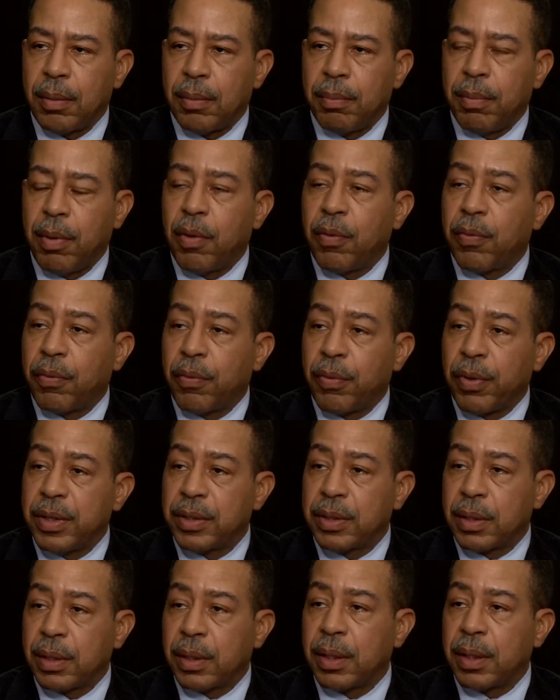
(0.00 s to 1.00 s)
both
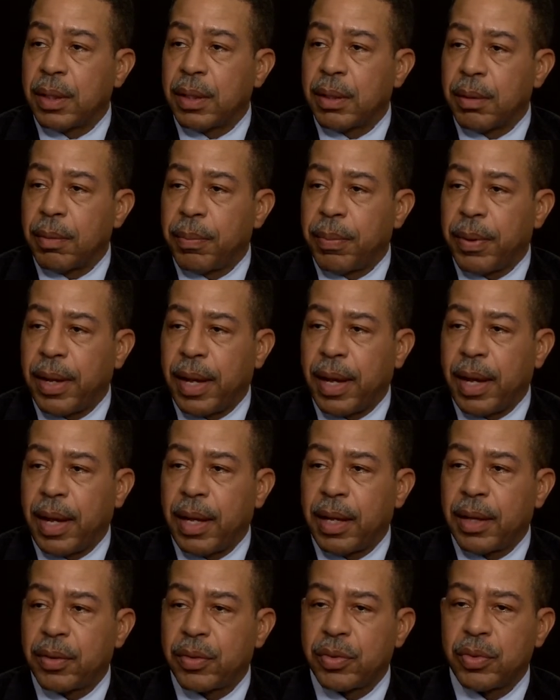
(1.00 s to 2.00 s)
recently and in the
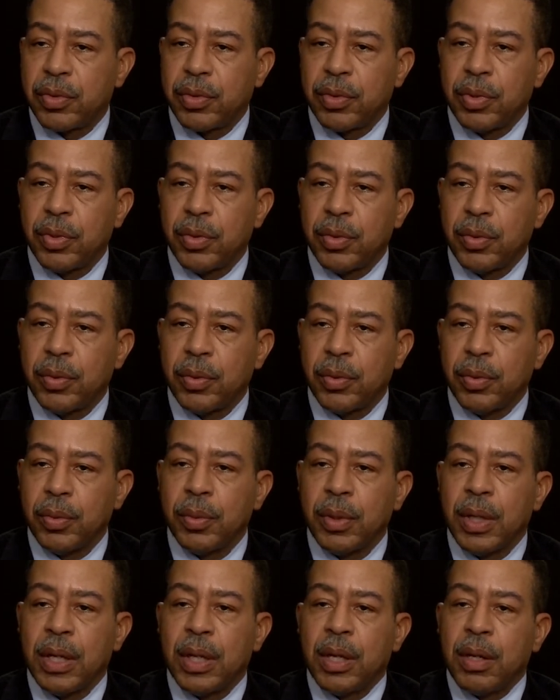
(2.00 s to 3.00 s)
past, to
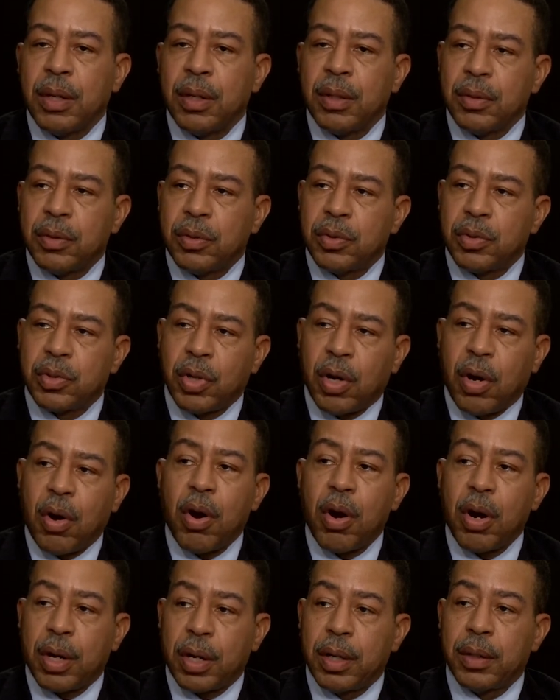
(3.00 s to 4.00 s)

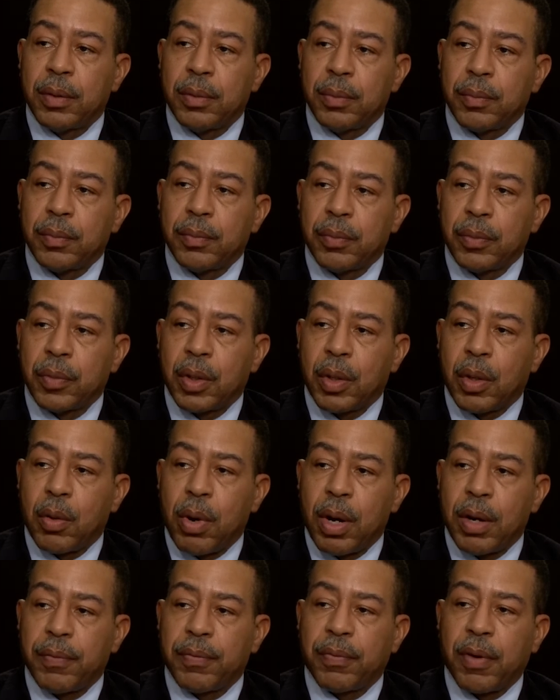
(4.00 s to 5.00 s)
target,
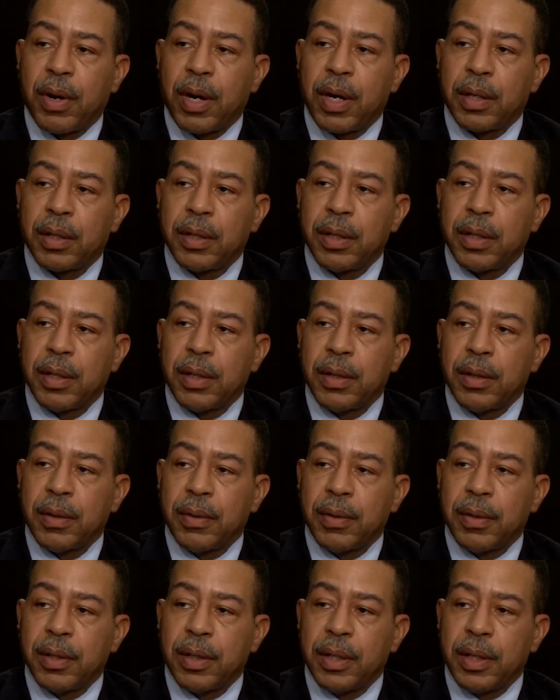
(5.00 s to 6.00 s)
quite frankly,
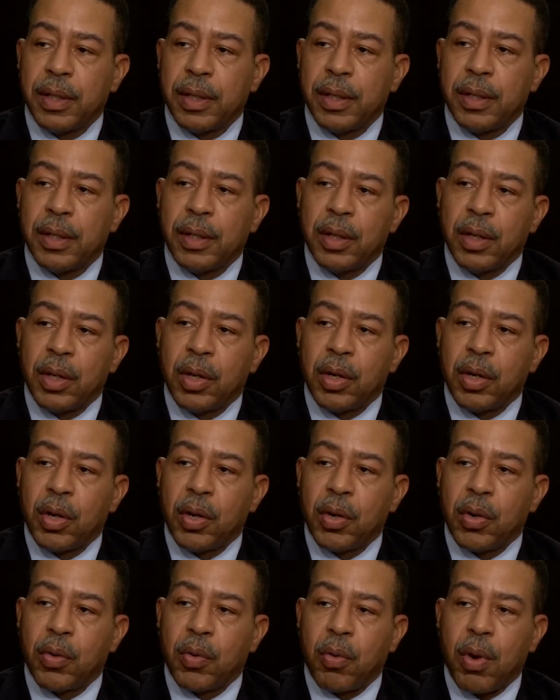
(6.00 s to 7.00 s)
the
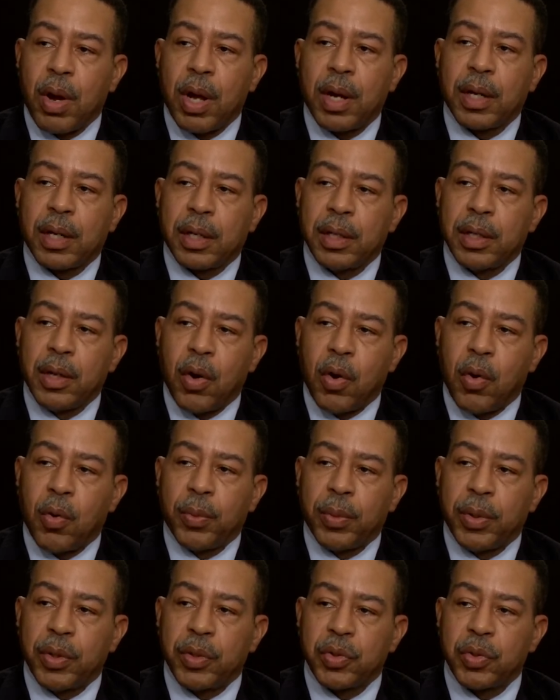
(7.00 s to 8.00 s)
chronically
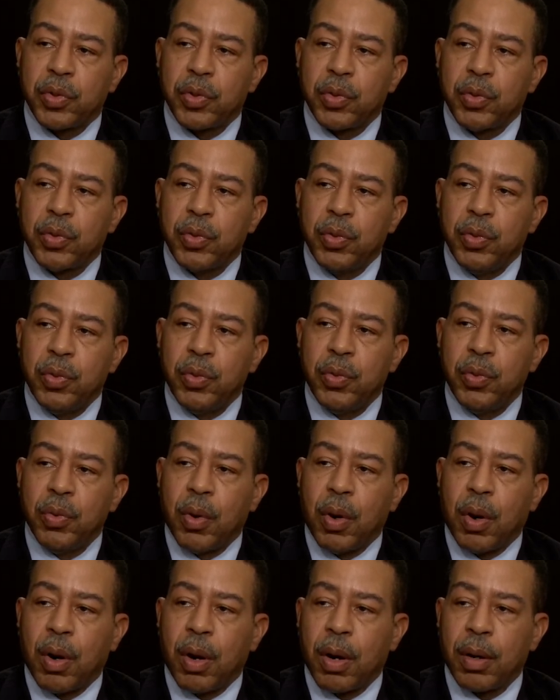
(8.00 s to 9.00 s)
homeless, who
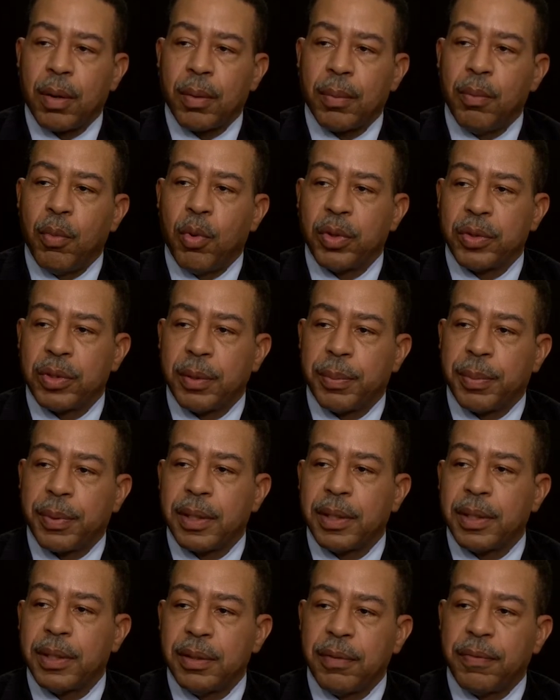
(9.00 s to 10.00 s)
are more
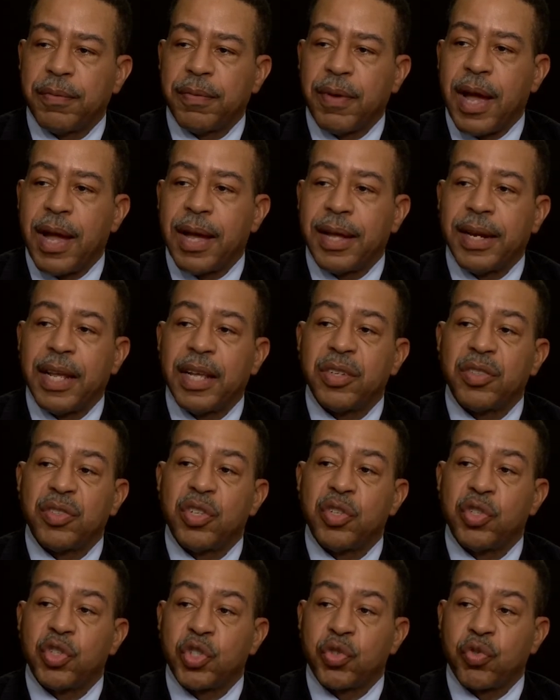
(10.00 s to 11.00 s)
typically defined as
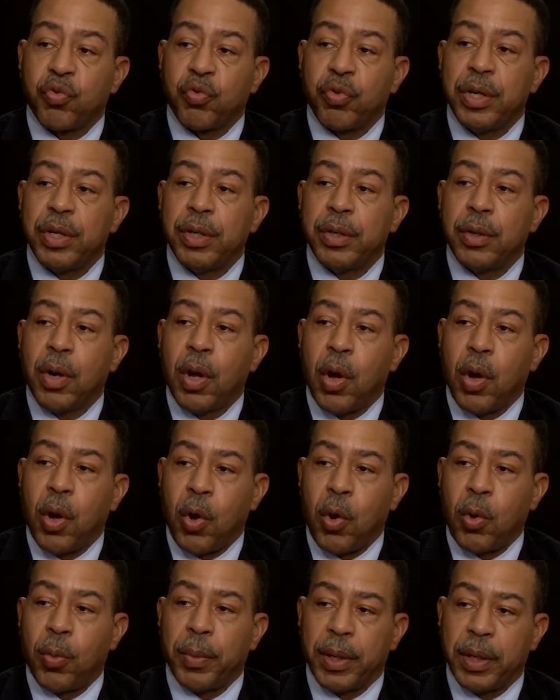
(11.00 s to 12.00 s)
the street
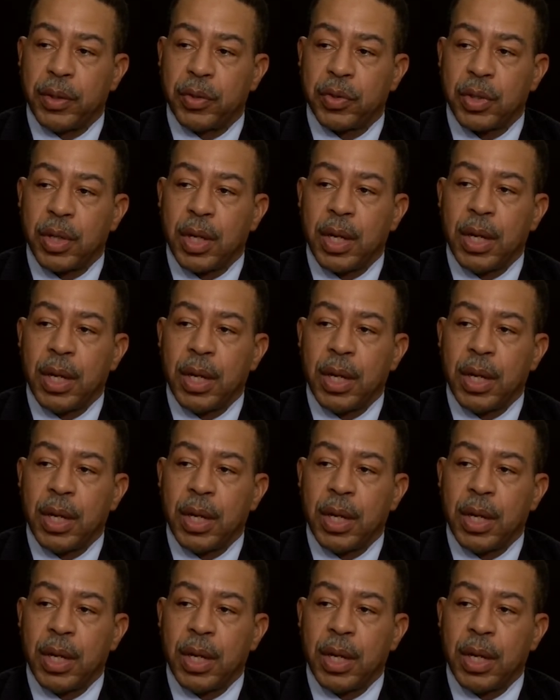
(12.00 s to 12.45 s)
homeless.